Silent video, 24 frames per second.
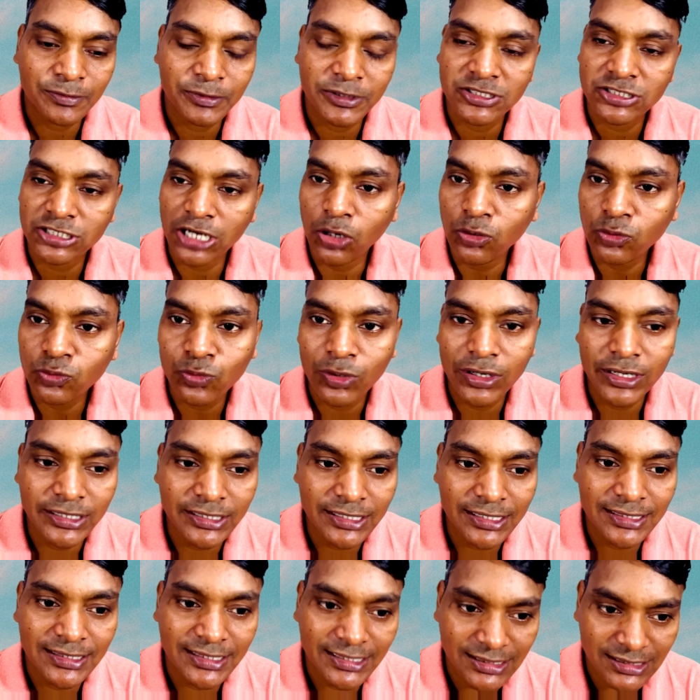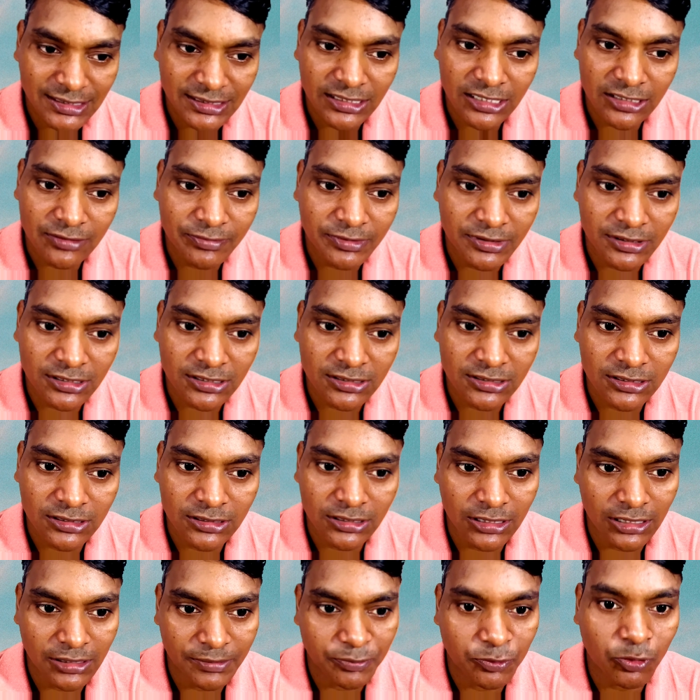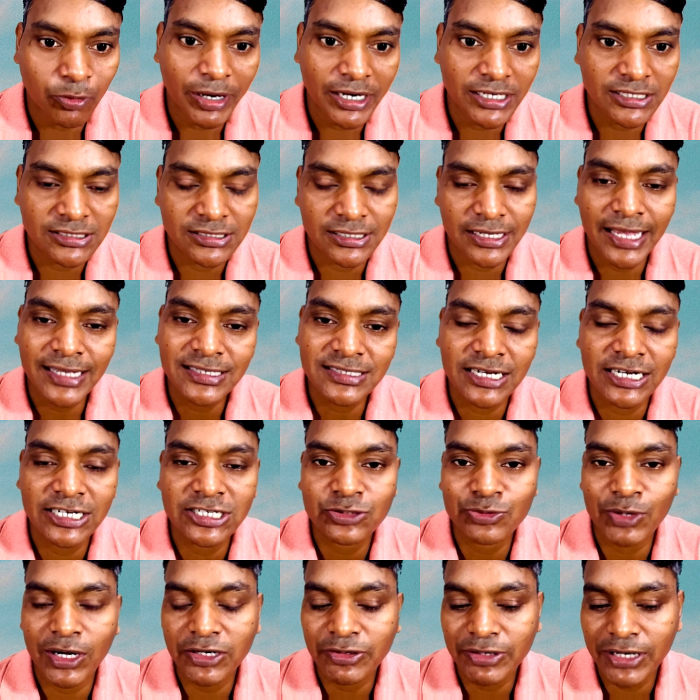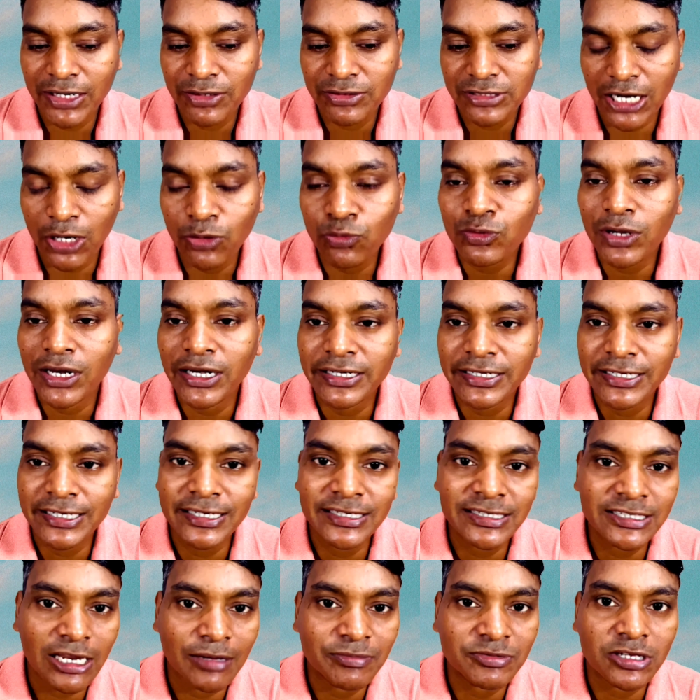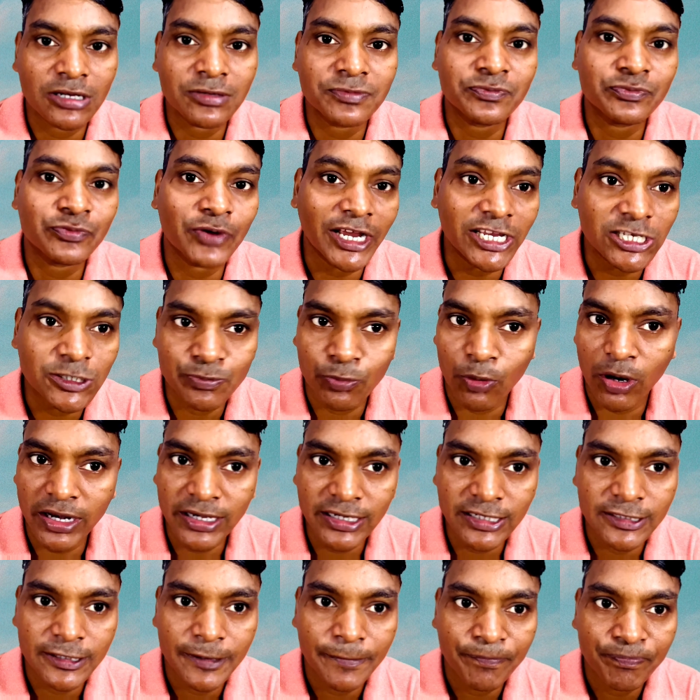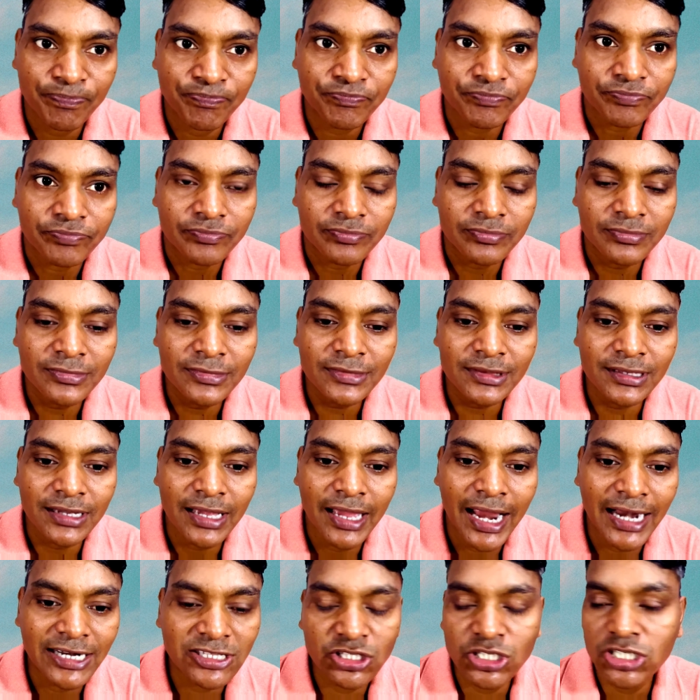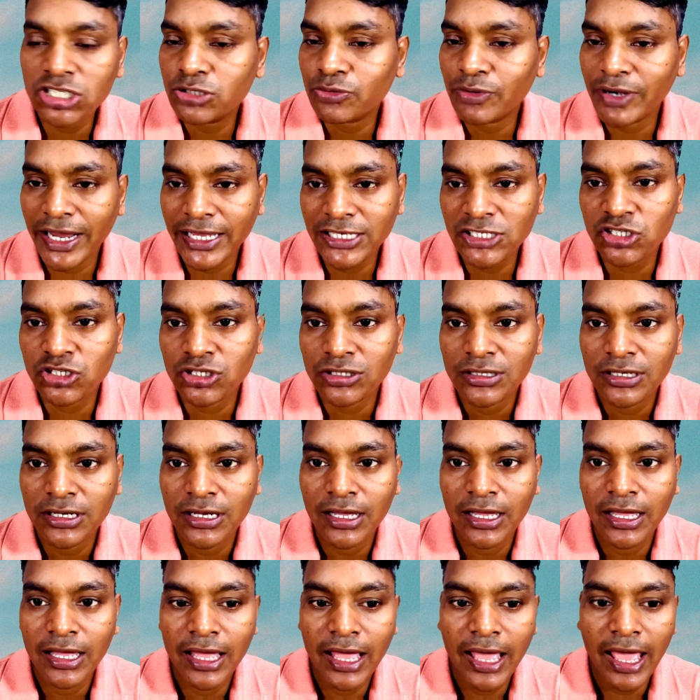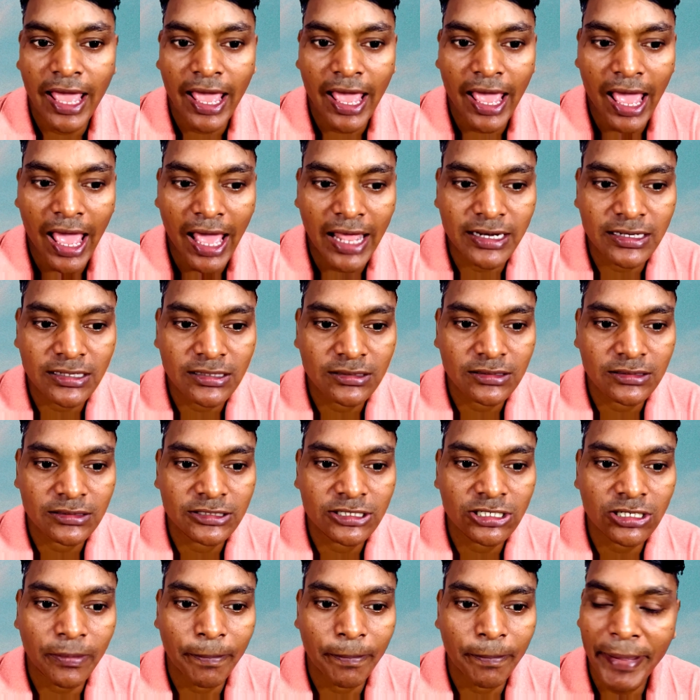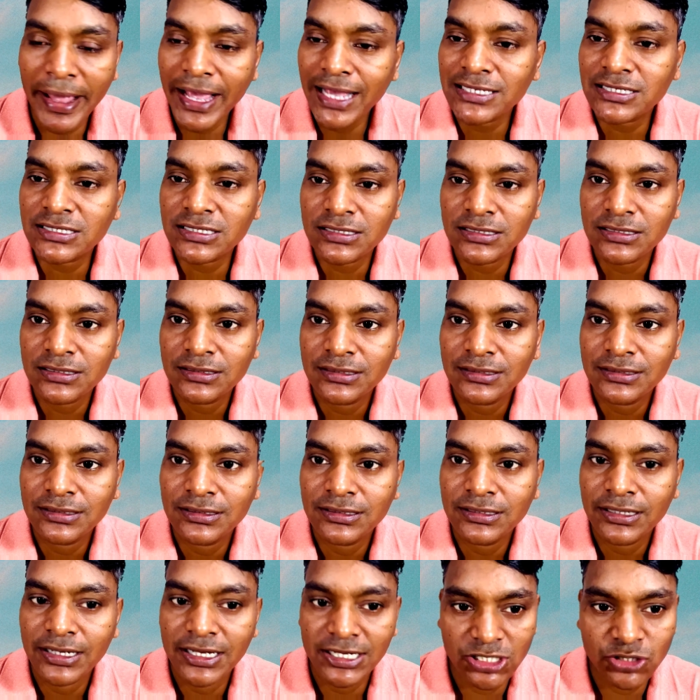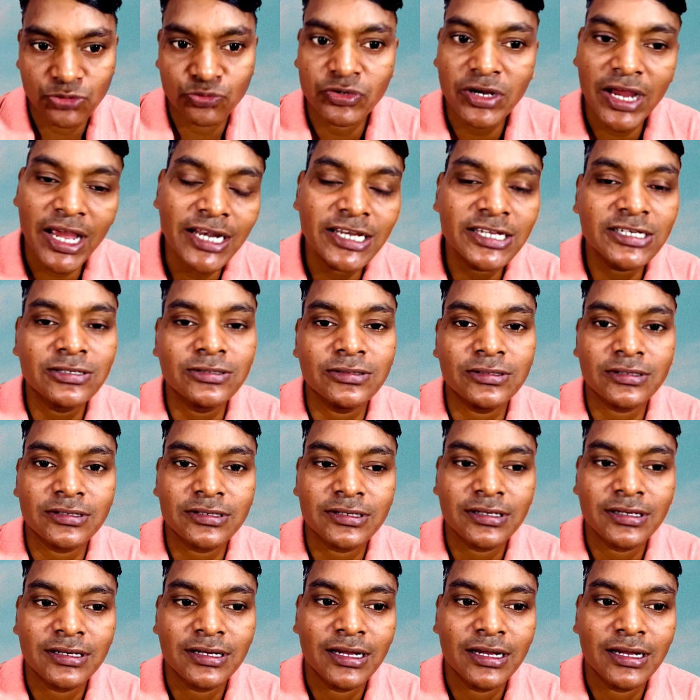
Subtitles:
per sound quality, this earbuds provides excellent sound quality in terms of price point at this range, and the bass is really good